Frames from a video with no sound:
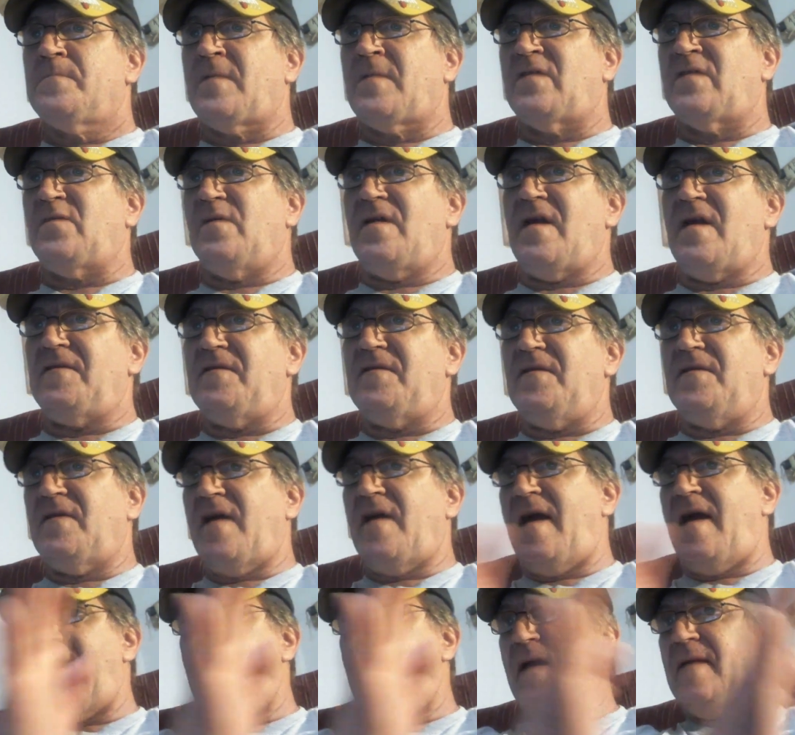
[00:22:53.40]
So in essence,
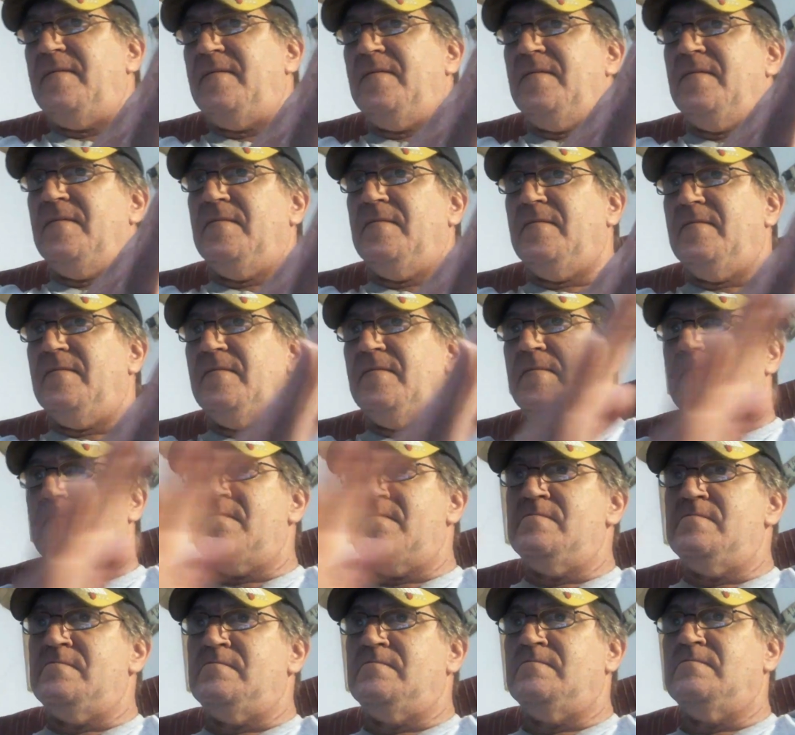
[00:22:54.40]
I had
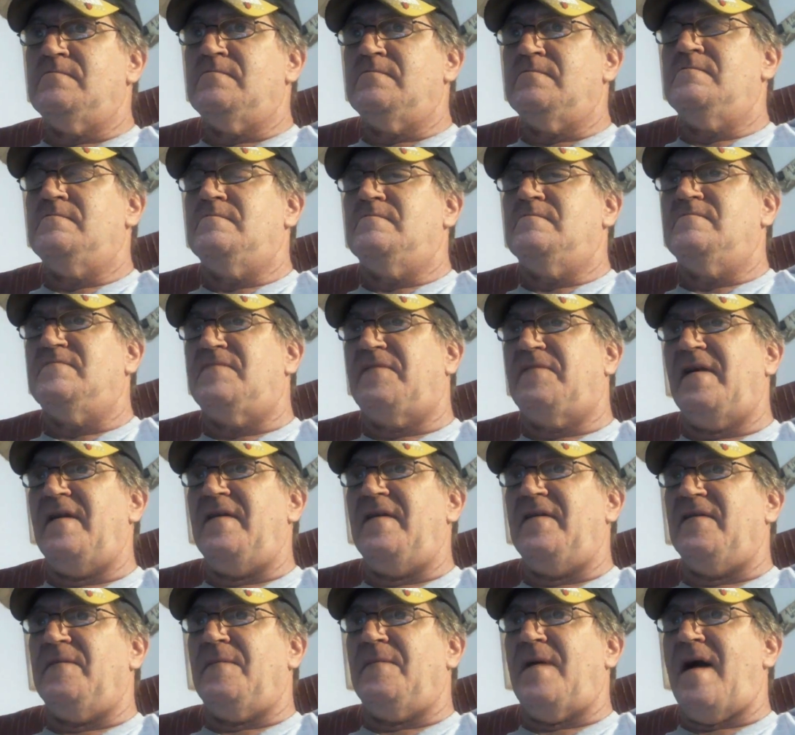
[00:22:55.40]

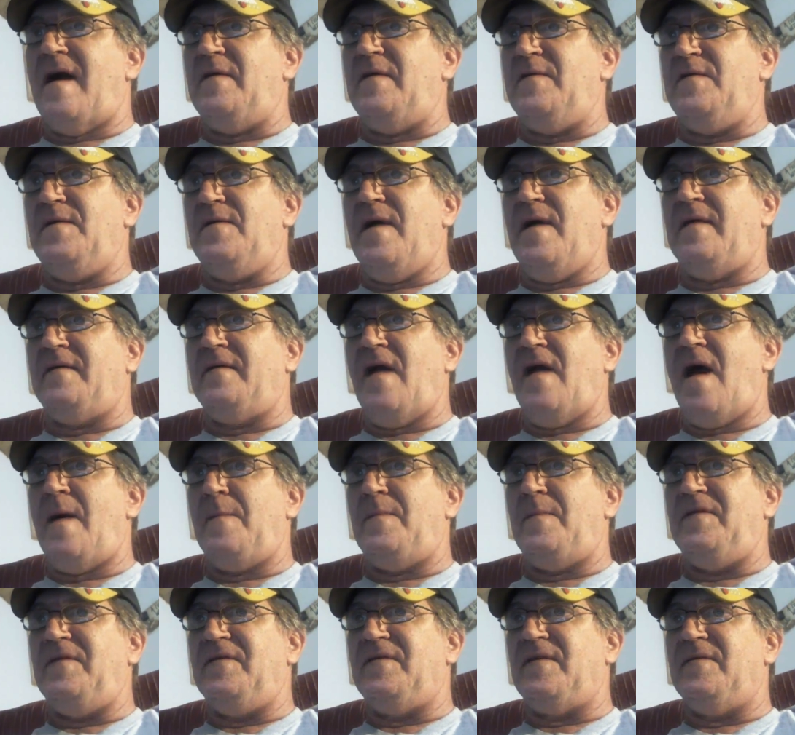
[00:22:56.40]
friends of mine who had
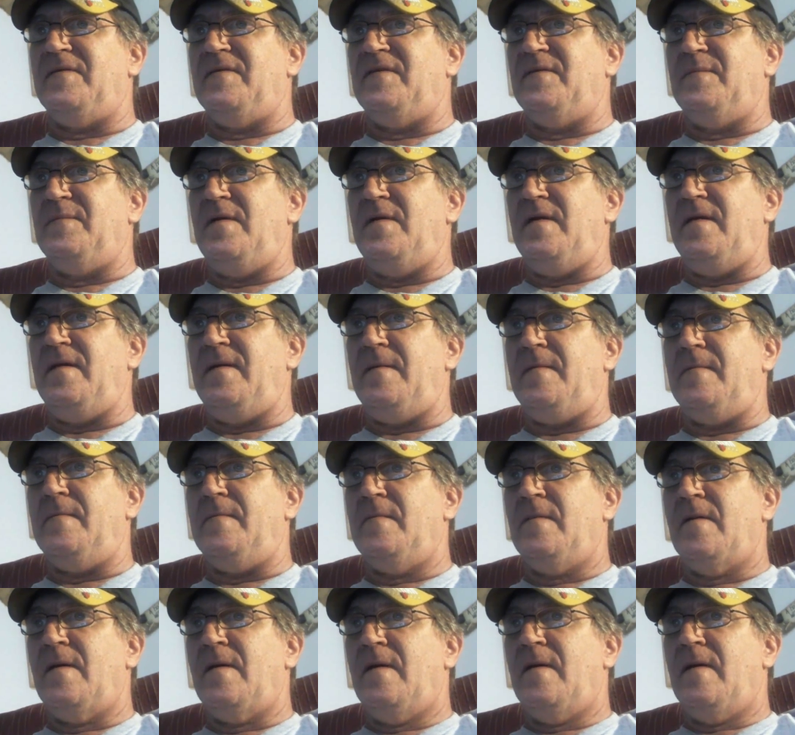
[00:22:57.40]
copies of this meeting,
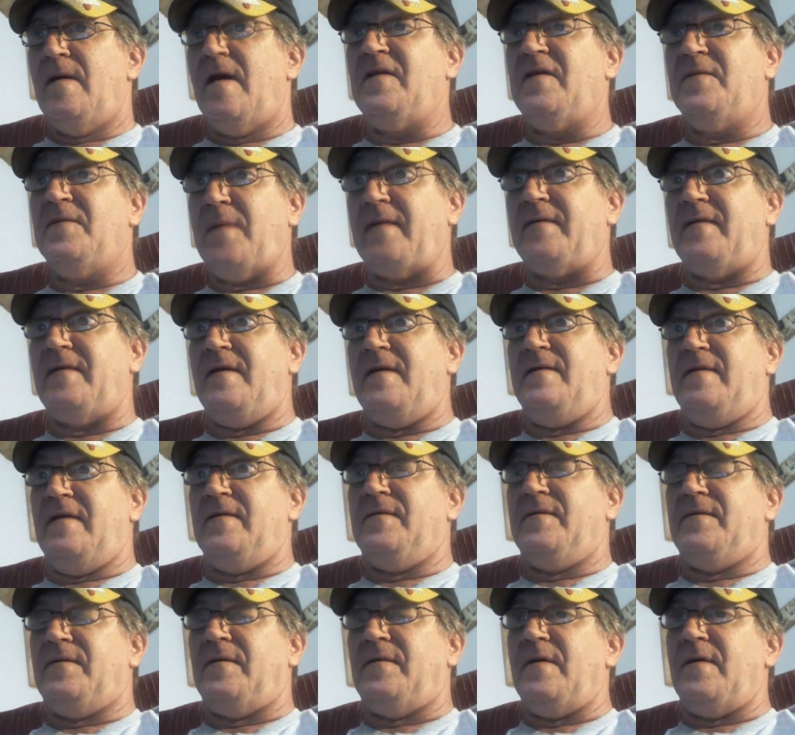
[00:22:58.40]
expecting
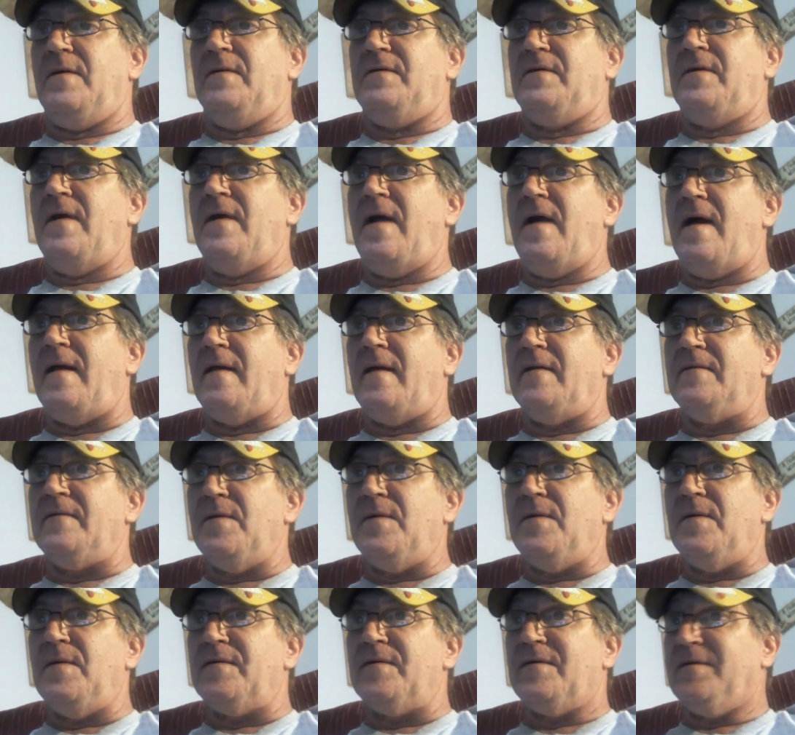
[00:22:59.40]
this to go to trial, of
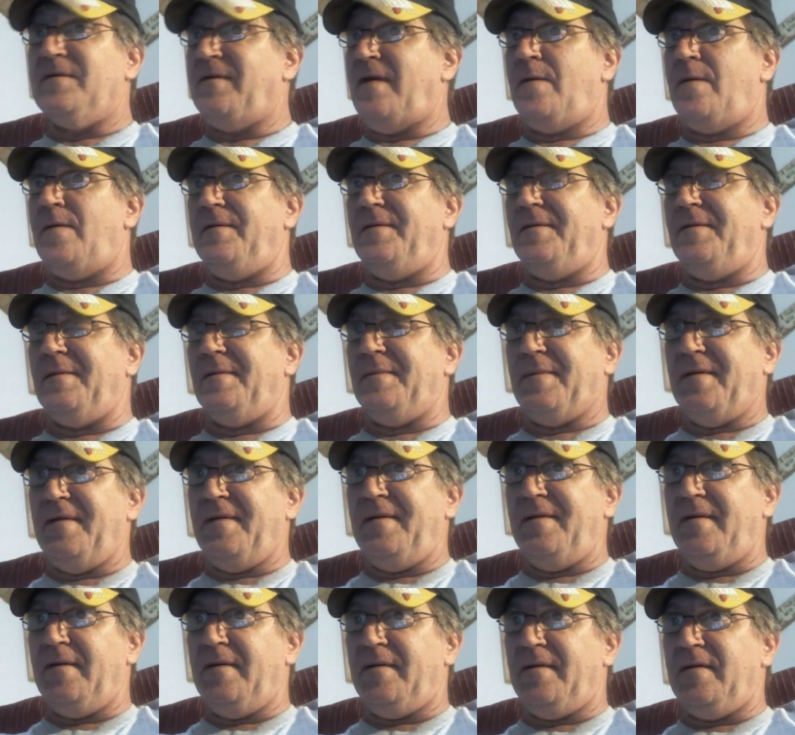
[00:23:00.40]
course, because I wasn't going to play
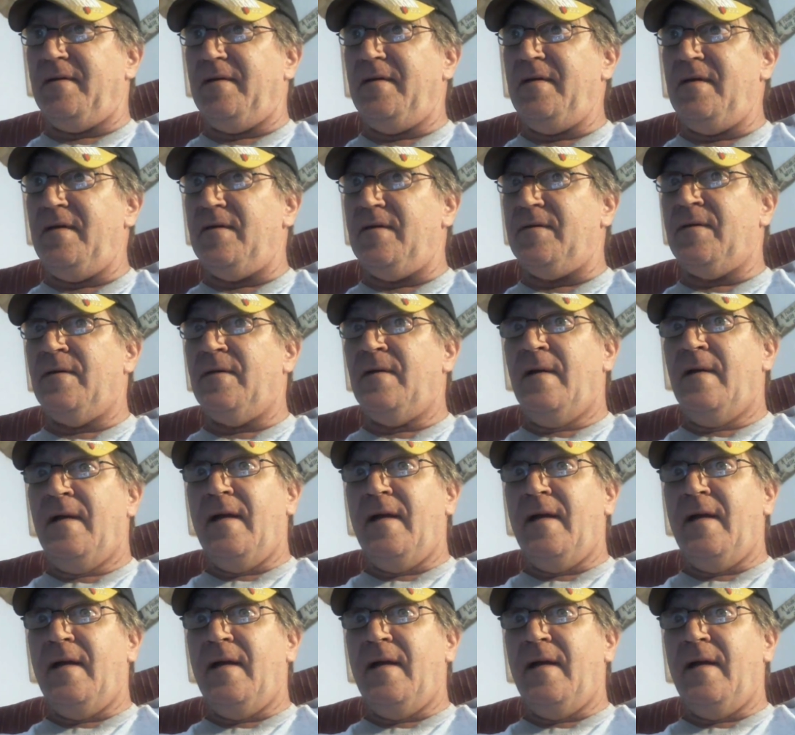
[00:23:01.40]
together this.